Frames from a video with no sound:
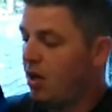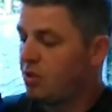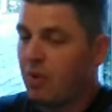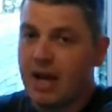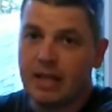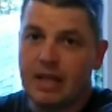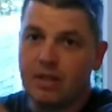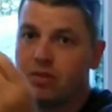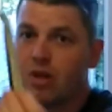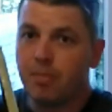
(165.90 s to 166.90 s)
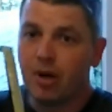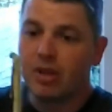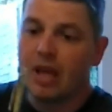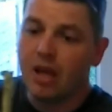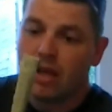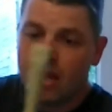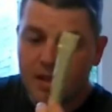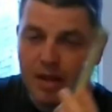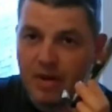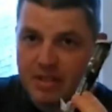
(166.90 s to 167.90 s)
As well, in the top pocket
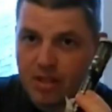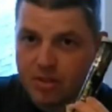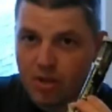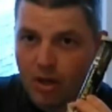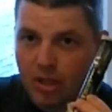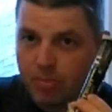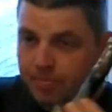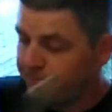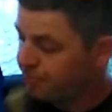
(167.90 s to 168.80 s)
there is a siloom.